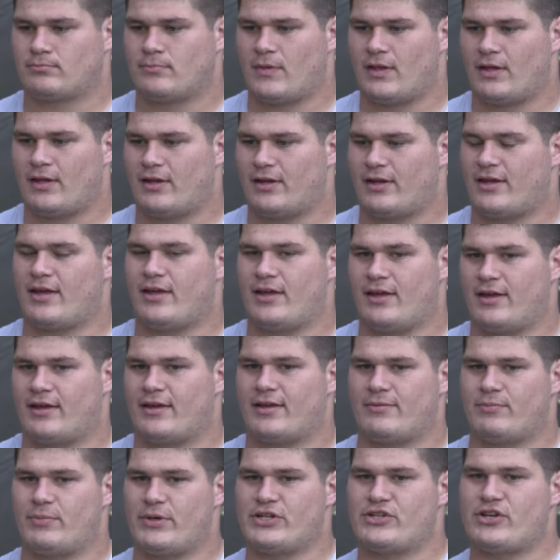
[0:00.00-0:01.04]
it
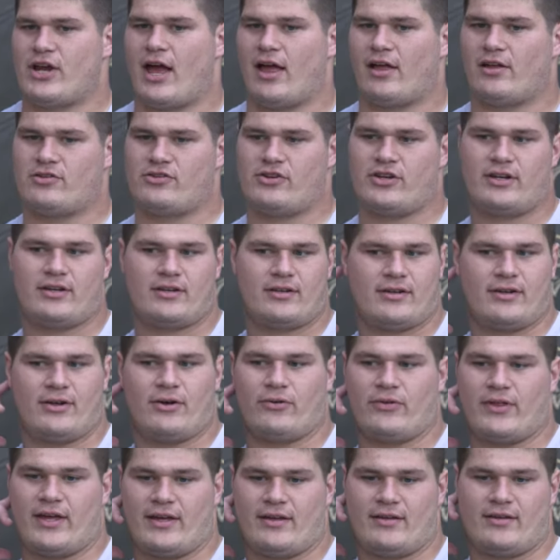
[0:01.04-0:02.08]
can be challenging, you
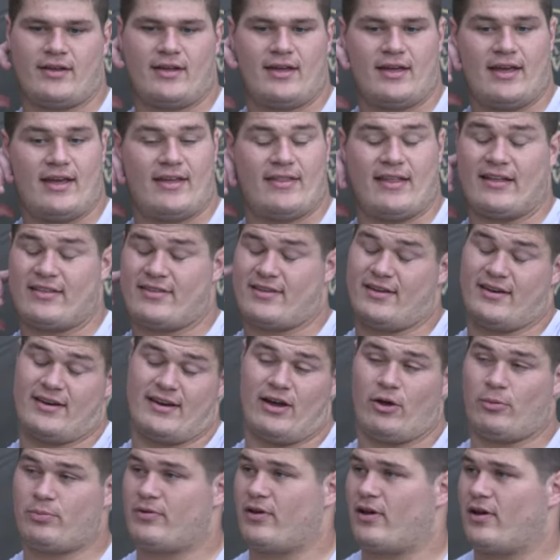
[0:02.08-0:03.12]
know, and it
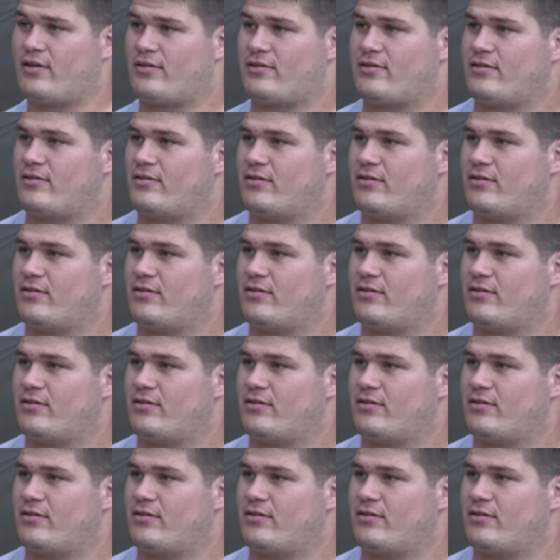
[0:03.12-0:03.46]
helps us,